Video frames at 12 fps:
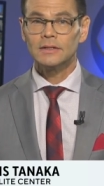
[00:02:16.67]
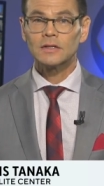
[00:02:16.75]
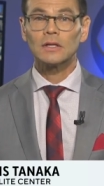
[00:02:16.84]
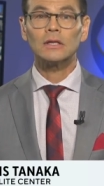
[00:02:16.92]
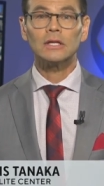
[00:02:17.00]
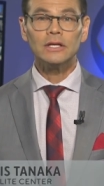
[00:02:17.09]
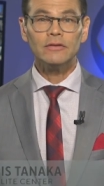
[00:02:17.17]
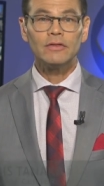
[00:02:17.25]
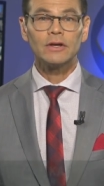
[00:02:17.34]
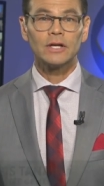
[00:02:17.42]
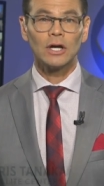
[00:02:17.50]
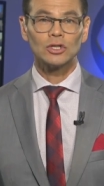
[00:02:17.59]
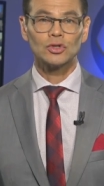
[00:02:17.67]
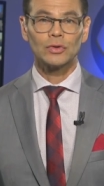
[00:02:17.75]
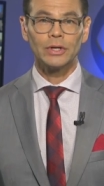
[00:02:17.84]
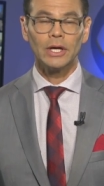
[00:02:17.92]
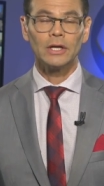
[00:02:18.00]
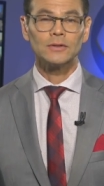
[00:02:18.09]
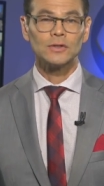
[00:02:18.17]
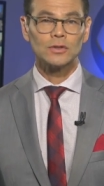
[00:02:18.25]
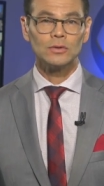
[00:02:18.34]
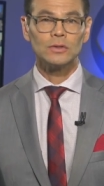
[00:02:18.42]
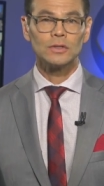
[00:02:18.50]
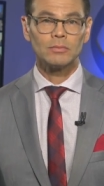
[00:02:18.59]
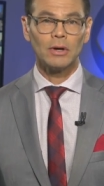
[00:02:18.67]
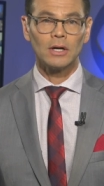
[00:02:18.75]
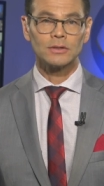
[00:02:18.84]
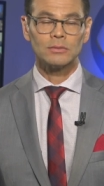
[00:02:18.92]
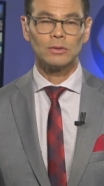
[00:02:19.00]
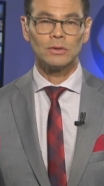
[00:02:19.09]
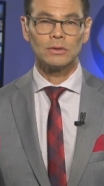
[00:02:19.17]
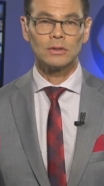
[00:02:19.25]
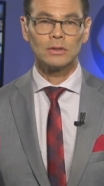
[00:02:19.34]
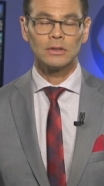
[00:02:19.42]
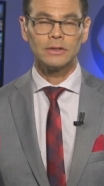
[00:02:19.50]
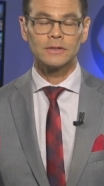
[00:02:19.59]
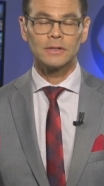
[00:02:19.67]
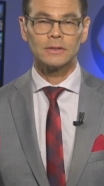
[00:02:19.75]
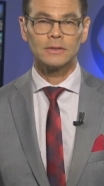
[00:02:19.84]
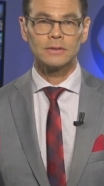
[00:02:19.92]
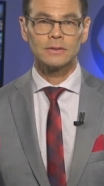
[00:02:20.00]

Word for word: to leave the country as soon as possible. Lisa?